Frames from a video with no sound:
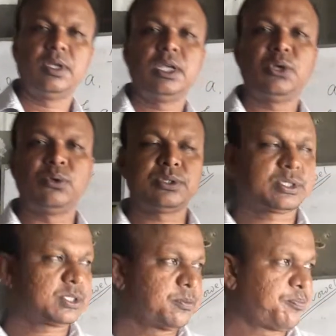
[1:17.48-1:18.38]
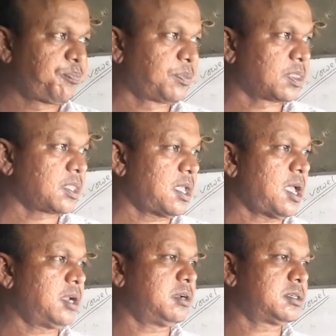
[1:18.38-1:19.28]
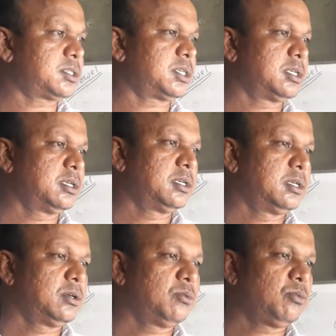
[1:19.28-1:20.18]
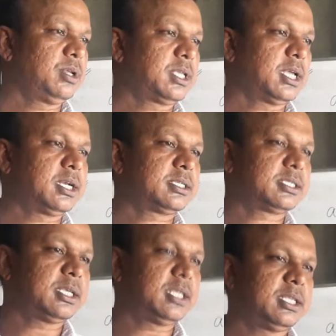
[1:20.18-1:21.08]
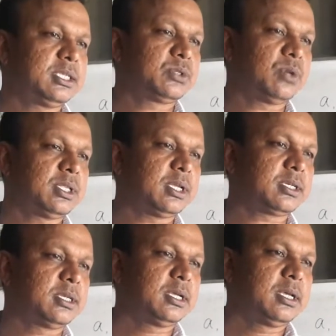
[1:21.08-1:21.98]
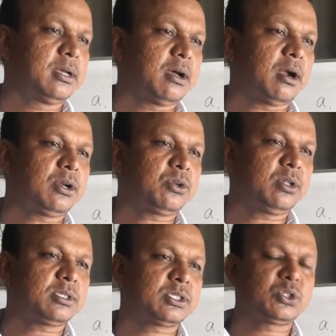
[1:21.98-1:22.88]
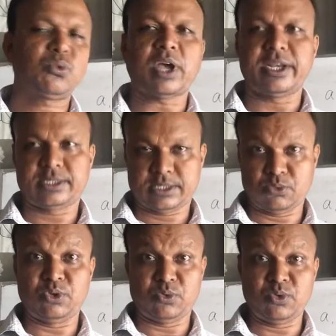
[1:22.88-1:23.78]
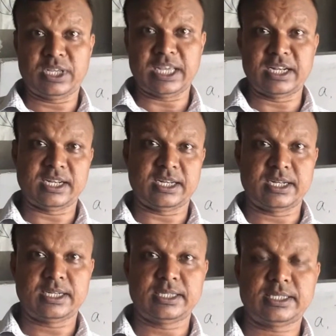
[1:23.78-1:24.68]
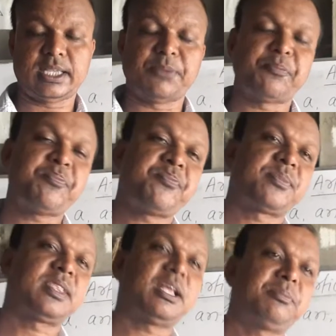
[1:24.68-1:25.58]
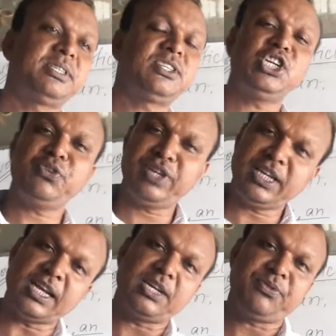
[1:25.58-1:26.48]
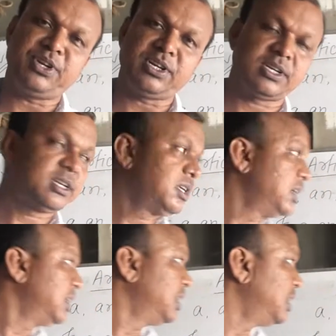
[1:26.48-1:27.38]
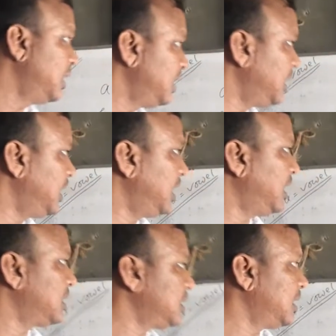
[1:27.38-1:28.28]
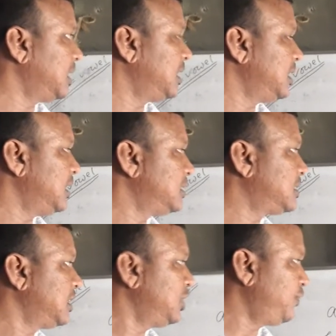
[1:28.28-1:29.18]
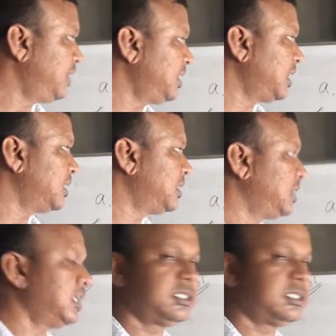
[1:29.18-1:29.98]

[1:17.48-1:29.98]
use and we can say this way that articles two kinds we can say. That means indefinite and definite. A and N is indefinite and D is